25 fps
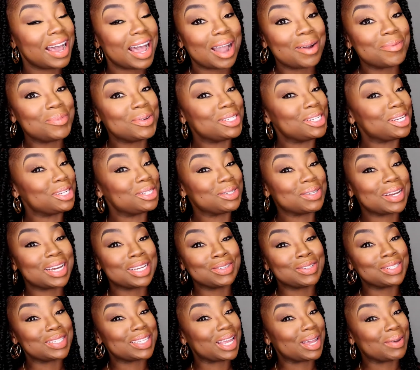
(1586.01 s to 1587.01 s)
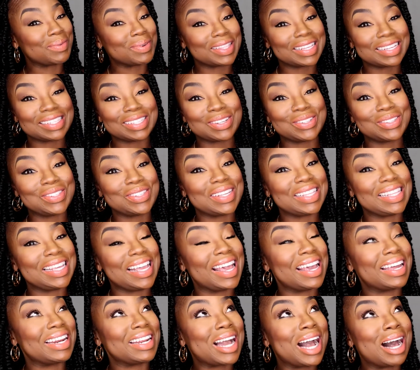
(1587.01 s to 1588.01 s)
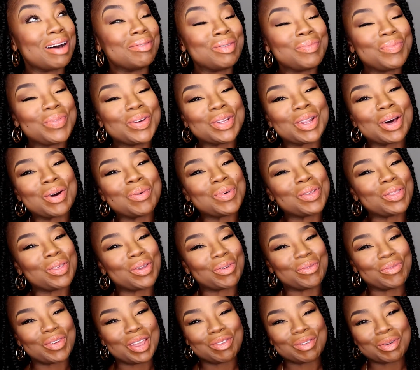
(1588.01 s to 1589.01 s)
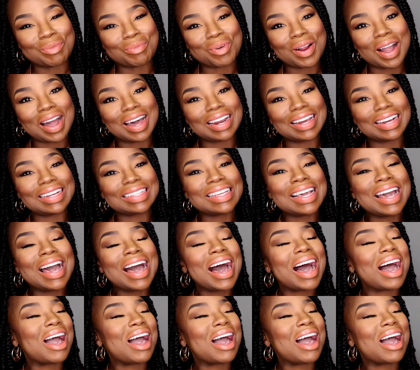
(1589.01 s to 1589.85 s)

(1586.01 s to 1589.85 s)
I appreciate you guys for staying with us until the end. Comment below with your favorite product.